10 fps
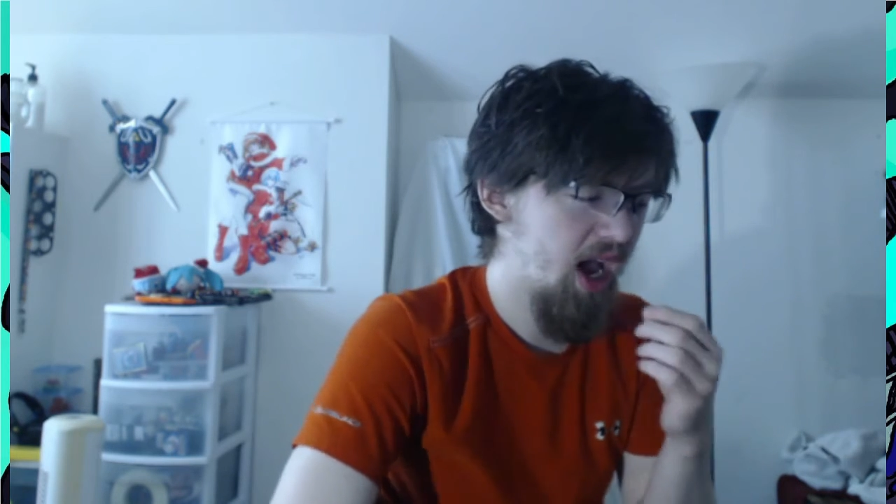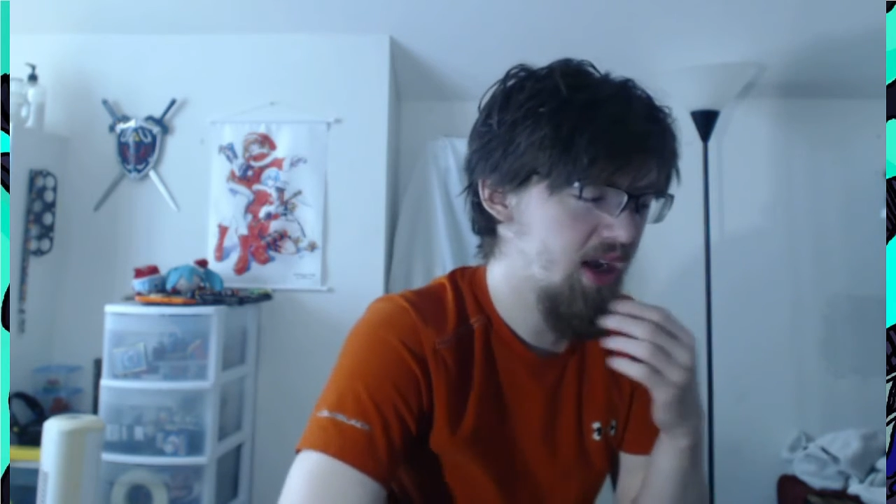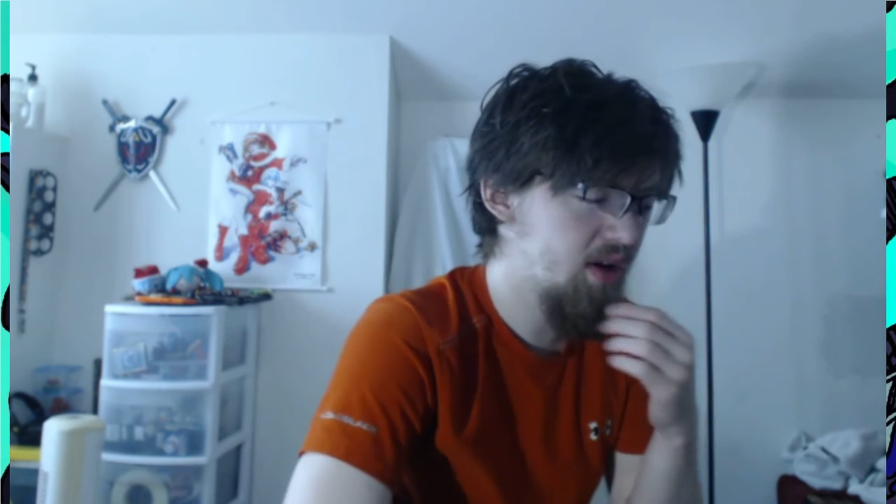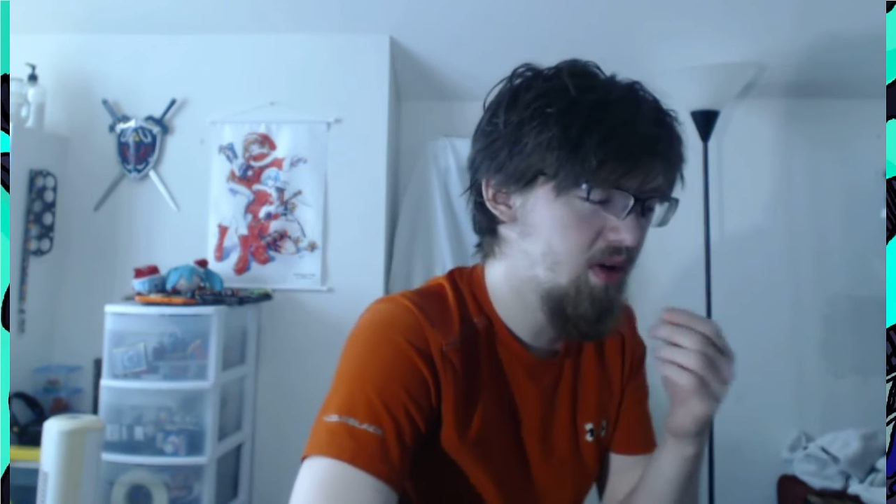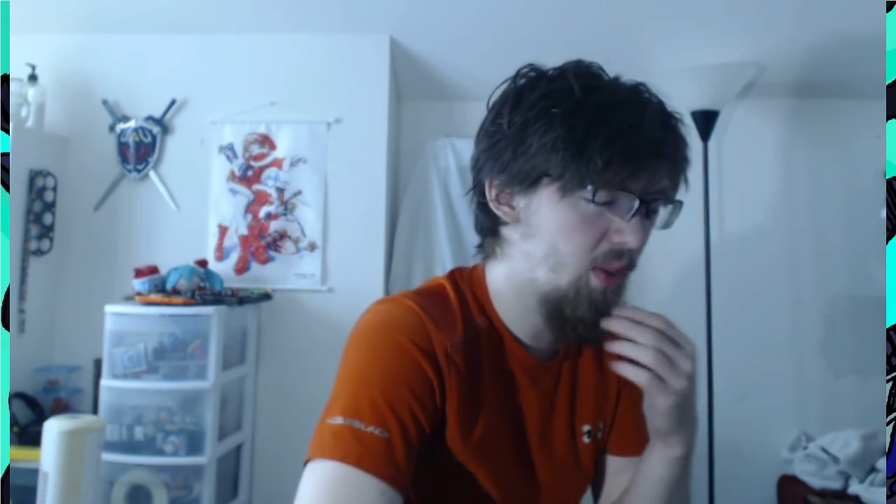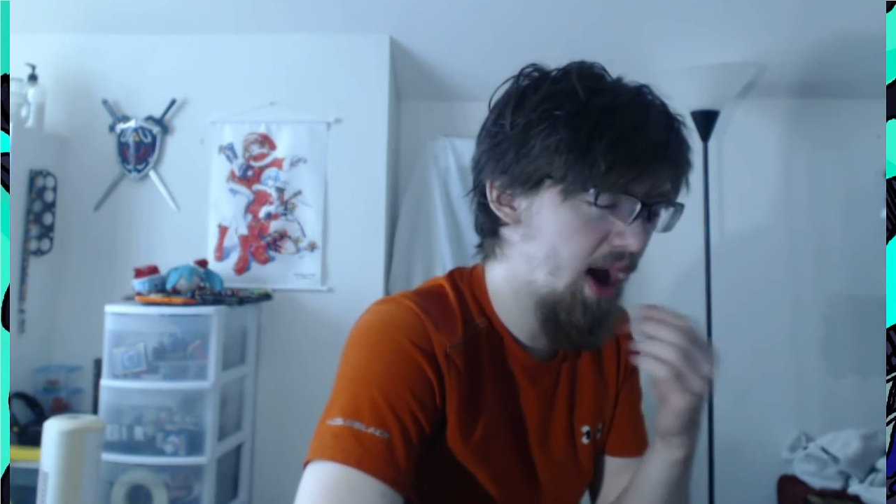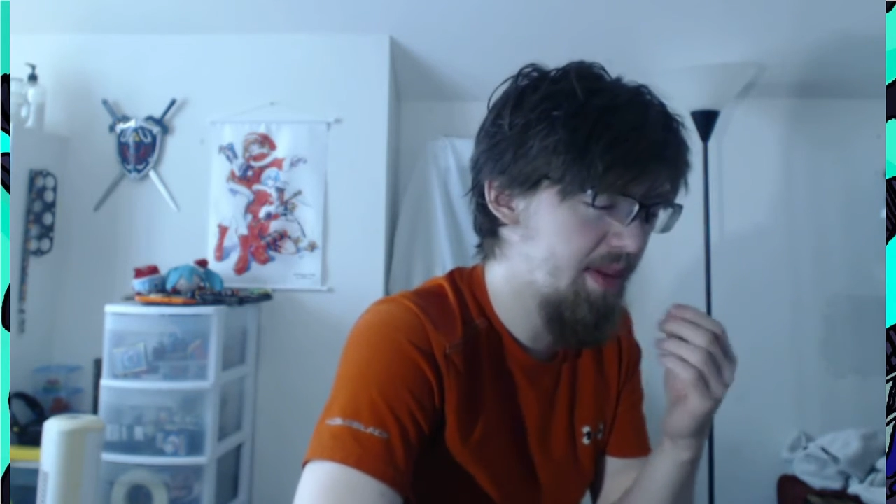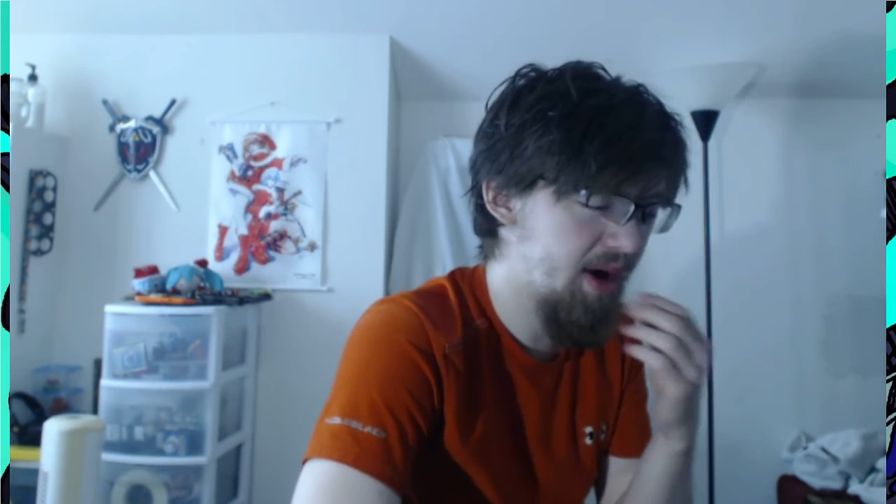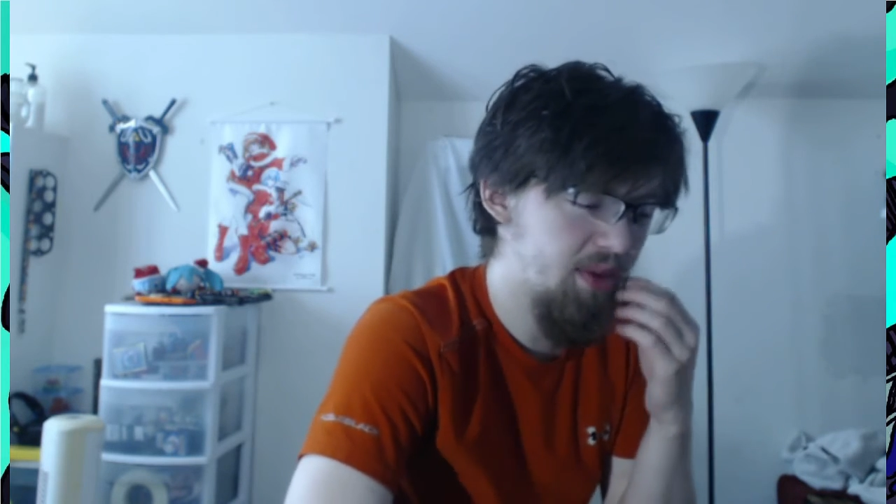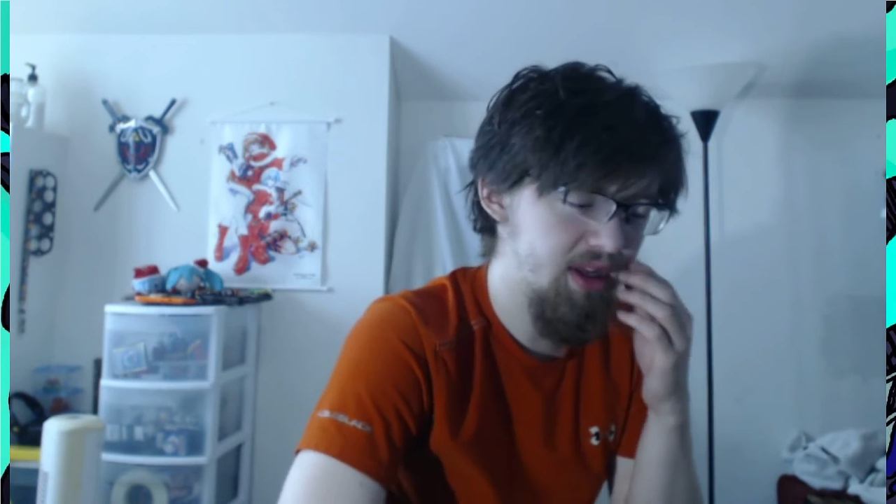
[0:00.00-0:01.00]
I don't know why,
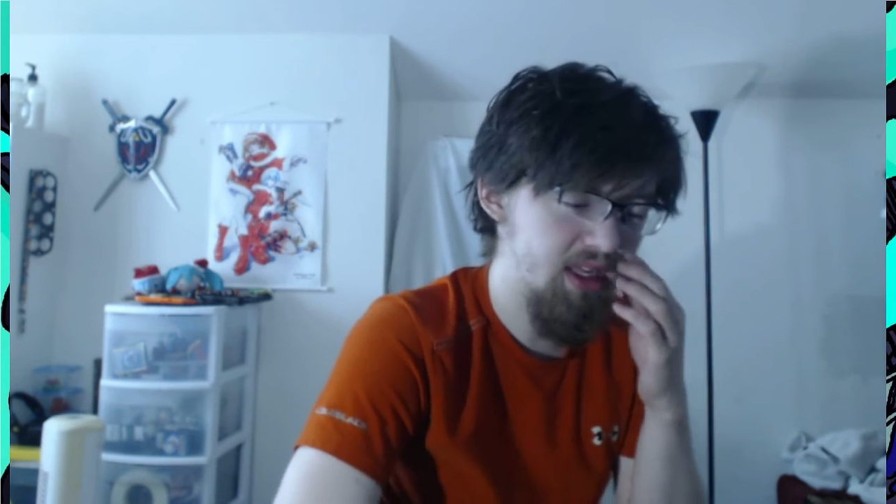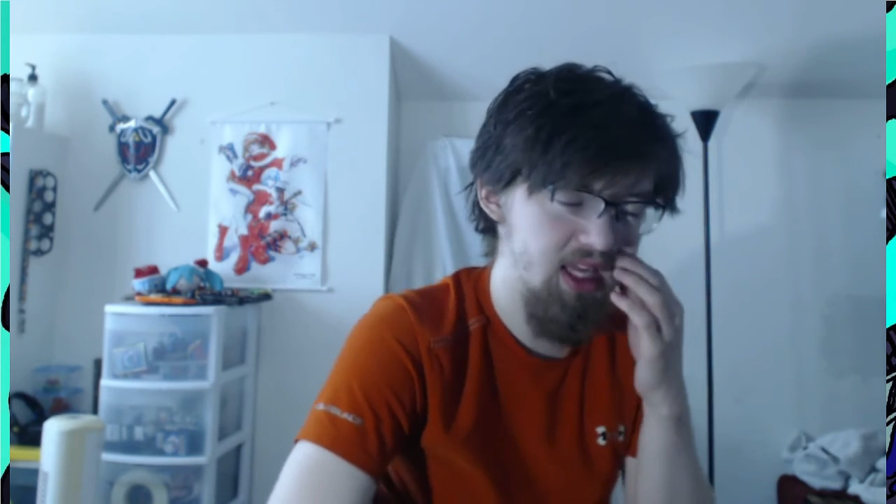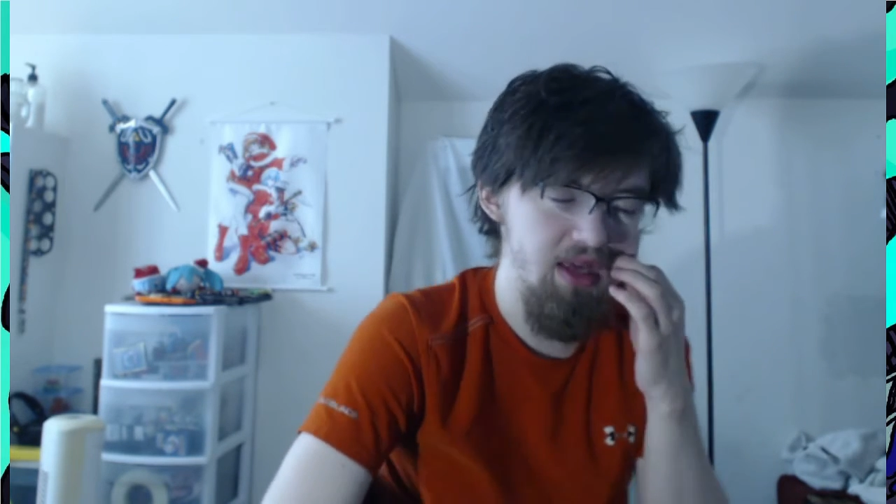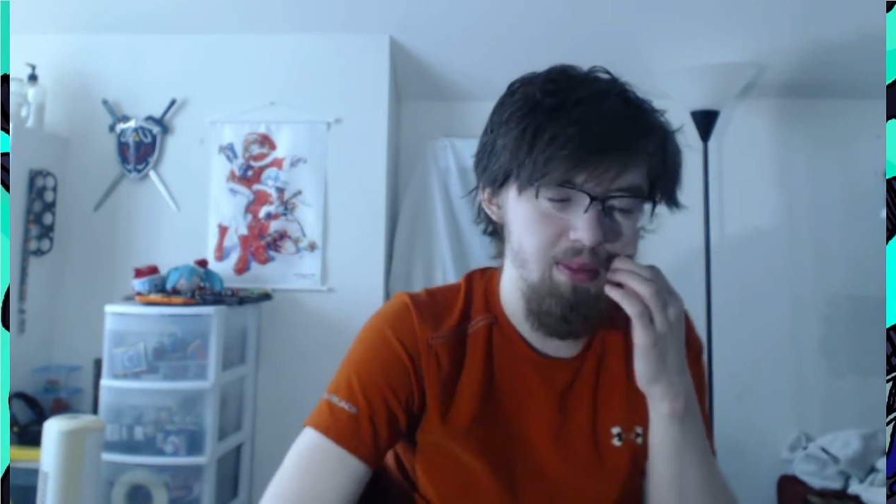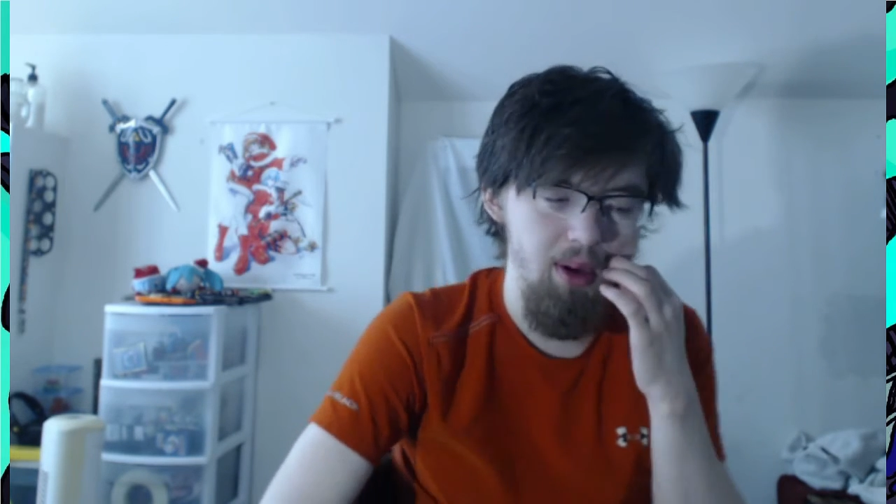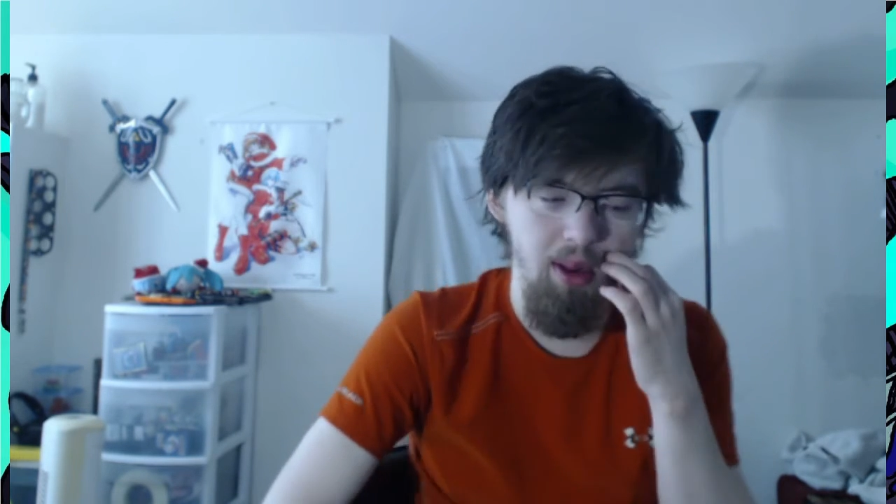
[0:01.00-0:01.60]
but I want to keep